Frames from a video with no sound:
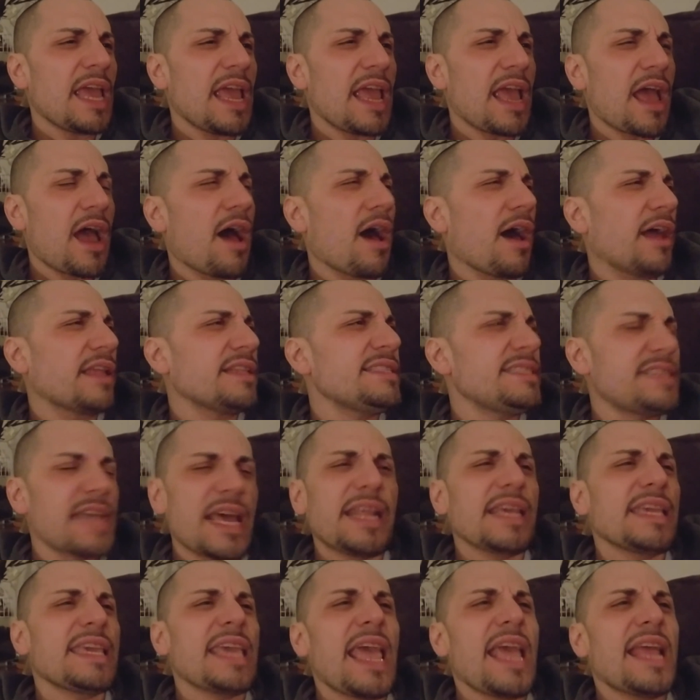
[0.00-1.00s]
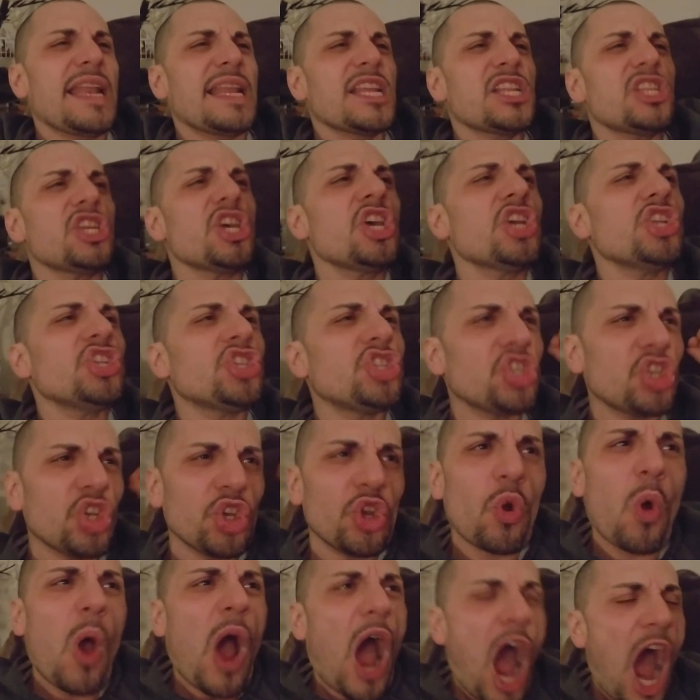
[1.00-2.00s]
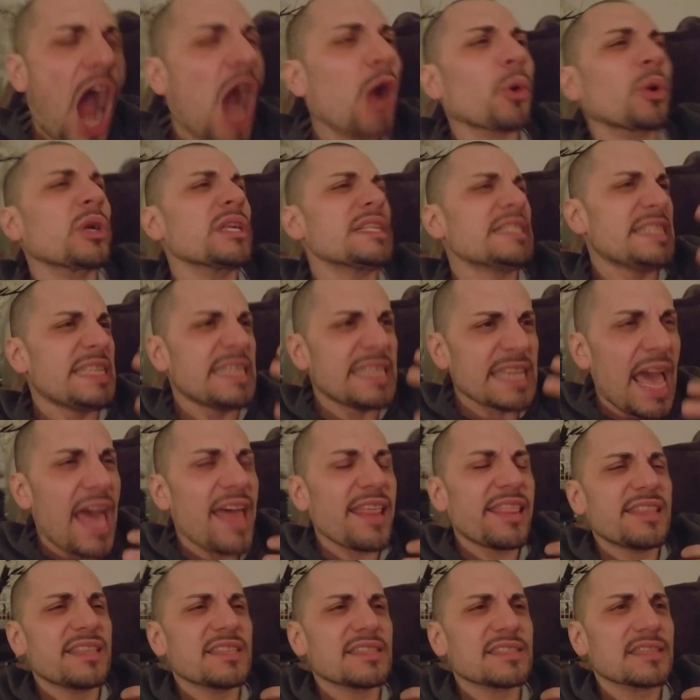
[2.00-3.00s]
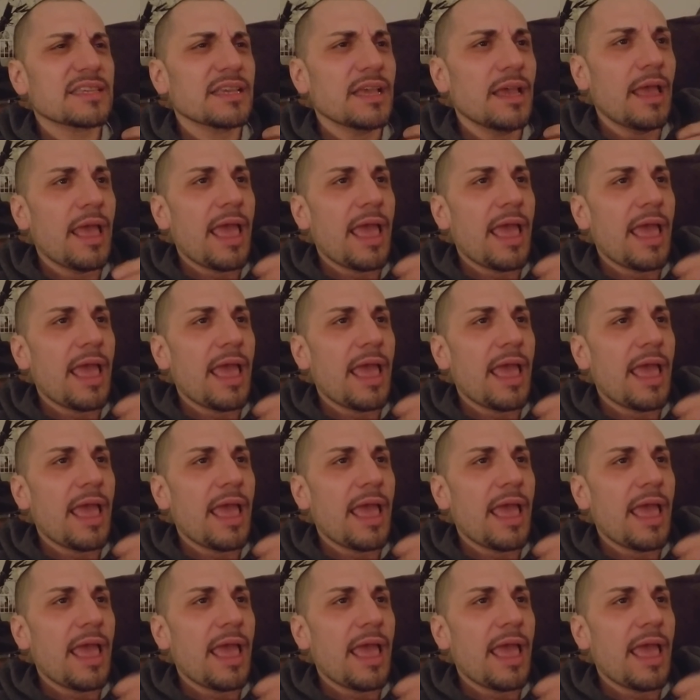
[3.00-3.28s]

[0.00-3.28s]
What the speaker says: dedicated to our deaths.